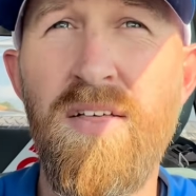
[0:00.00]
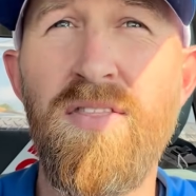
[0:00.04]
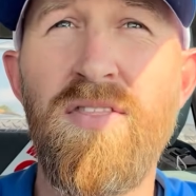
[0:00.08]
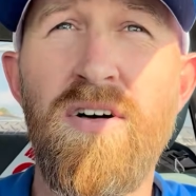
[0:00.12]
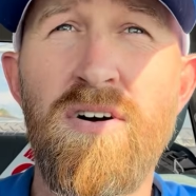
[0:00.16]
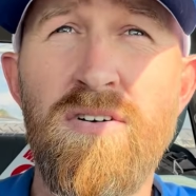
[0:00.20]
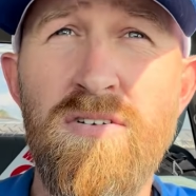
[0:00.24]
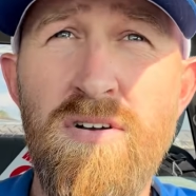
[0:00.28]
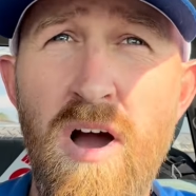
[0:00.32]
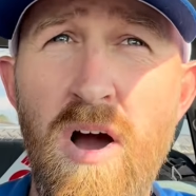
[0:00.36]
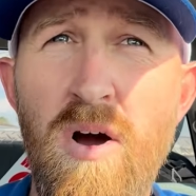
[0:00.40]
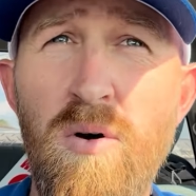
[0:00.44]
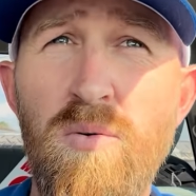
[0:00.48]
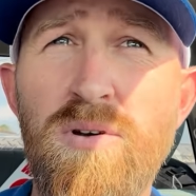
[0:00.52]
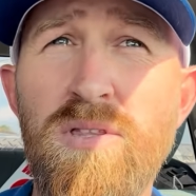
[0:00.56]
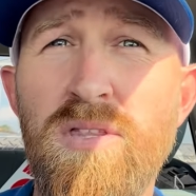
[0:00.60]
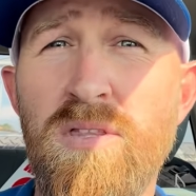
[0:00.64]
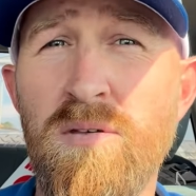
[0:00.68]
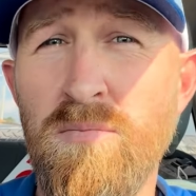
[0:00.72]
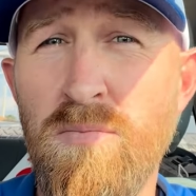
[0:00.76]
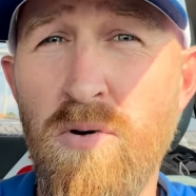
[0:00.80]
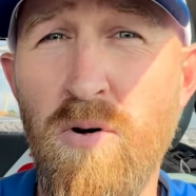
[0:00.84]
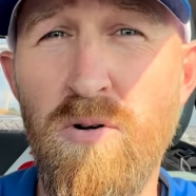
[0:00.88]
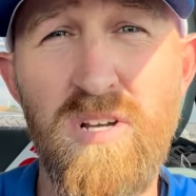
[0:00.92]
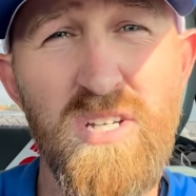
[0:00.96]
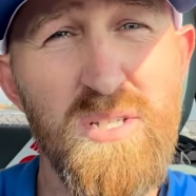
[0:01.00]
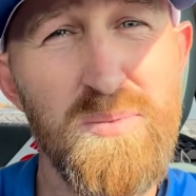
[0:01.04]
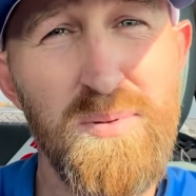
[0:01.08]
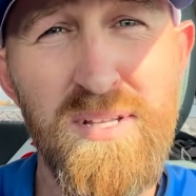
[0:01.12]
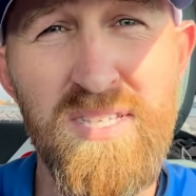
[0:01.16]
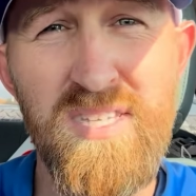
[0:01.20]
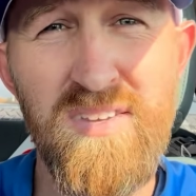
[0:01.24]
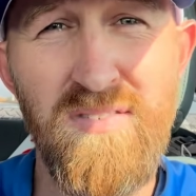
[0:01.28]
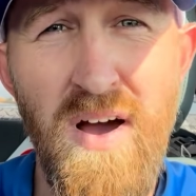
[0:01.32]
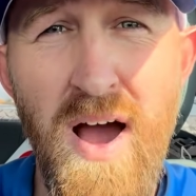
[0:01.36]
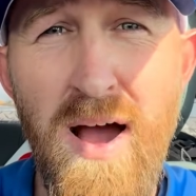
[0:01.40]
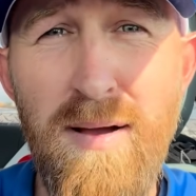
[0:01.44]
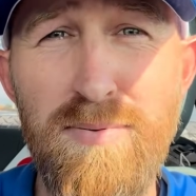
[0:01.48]
They'll go with the more
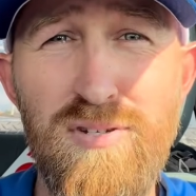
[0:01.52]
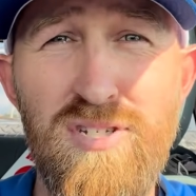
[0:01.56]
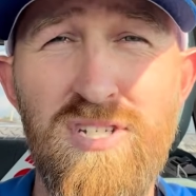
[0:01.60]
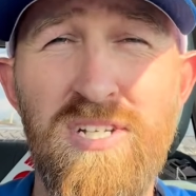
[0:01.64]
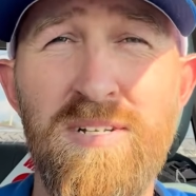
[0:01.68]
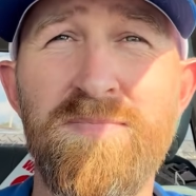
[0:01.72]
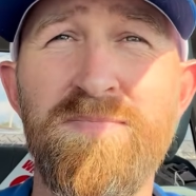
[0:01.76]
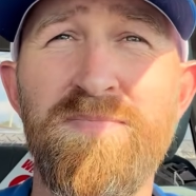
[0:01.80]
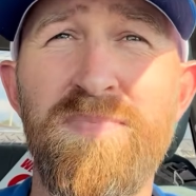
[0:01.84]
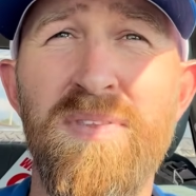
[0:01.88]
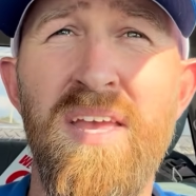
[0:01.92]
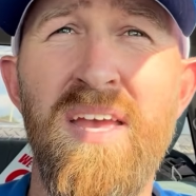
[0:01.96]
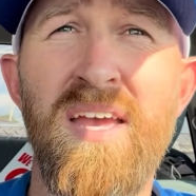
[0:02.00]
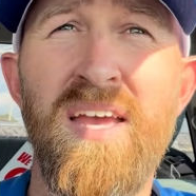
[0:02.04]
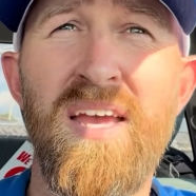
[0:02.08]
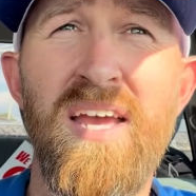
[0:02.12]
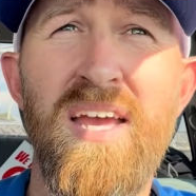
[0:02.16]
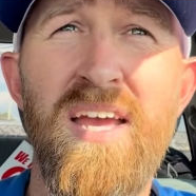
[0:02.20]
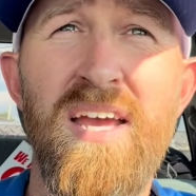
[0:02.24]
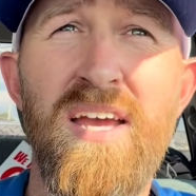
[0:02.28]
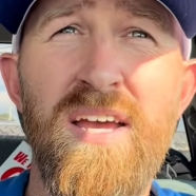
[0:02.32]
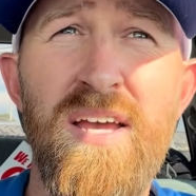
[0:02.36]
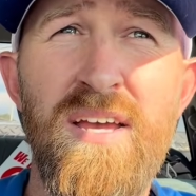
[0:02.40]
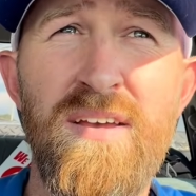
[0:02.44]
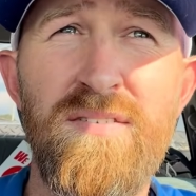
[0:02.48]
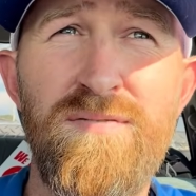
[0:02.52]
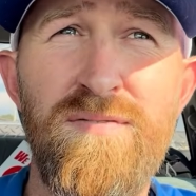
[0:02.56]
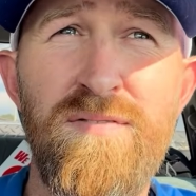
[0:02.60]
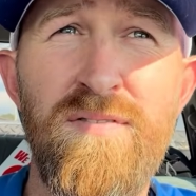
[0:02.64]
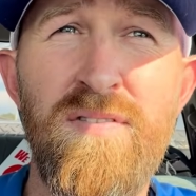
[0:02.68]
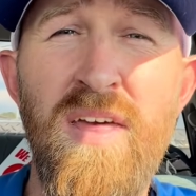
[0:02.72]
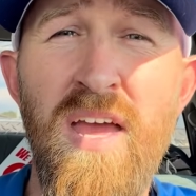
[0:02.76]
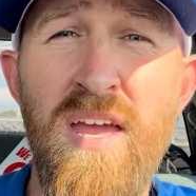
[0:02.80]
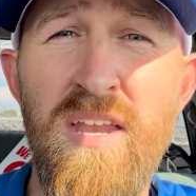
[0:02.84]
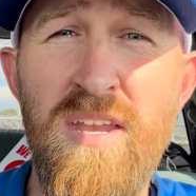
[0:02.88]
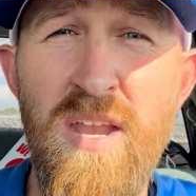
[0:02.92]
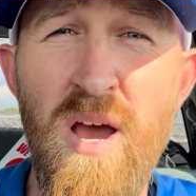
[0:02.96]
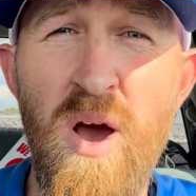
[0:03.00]
expensive option if
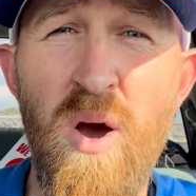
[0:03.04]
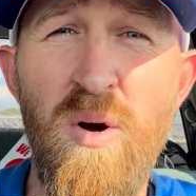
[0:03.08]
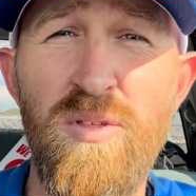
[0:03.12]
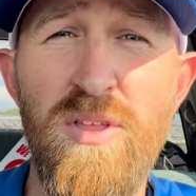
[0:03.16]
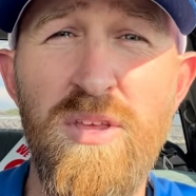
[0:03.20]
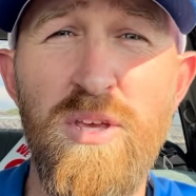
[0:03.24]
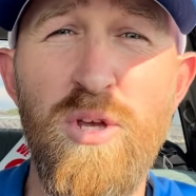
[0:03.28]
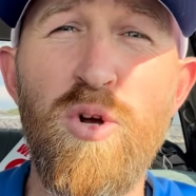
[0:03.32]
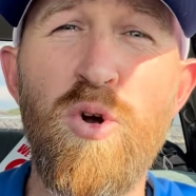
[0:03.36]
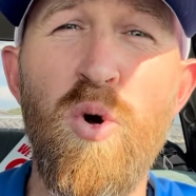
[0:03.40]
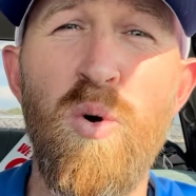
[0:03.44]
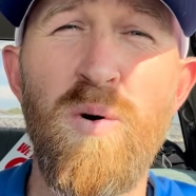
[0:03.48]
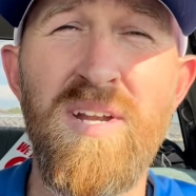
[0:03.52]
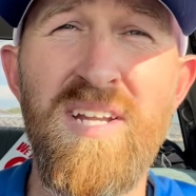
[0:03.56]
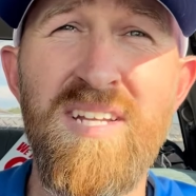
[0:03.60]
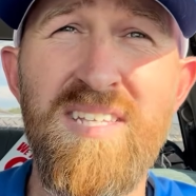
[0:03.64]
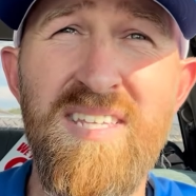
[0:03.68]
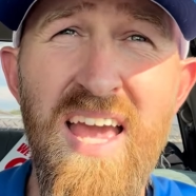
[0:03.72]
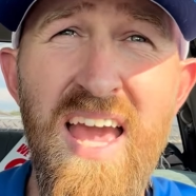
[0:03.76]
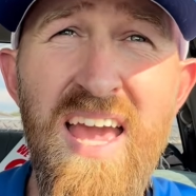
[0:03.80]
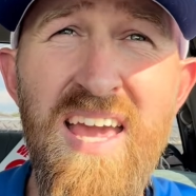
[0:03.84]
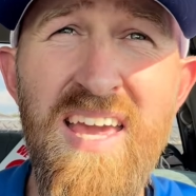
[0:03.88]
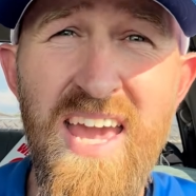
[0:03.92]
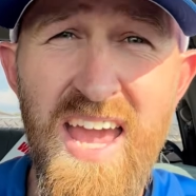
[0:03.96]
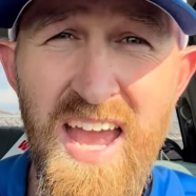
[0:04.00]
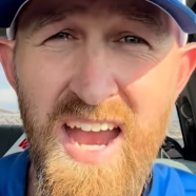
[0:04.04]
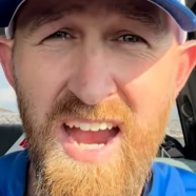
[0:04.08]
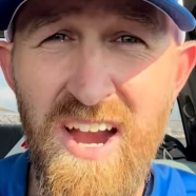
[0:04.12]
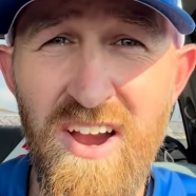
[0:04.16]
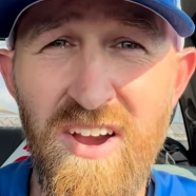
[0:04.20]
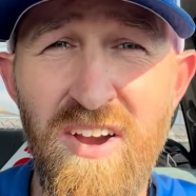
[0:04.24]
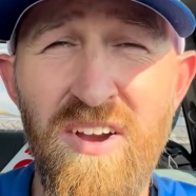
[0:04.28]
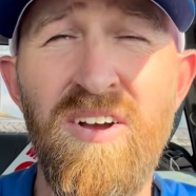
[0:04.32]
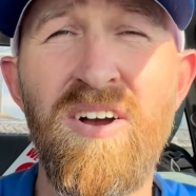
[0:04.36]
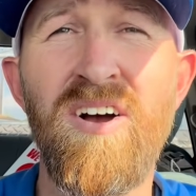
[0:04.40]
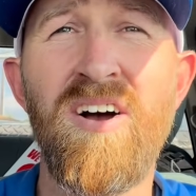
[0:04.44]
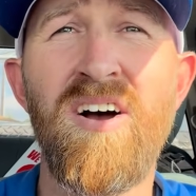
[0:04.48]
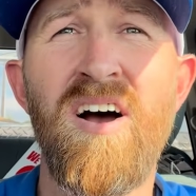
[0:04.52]
they know that you're going to take
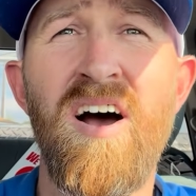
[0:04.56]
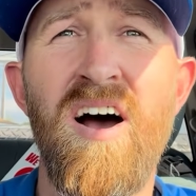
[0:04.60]
care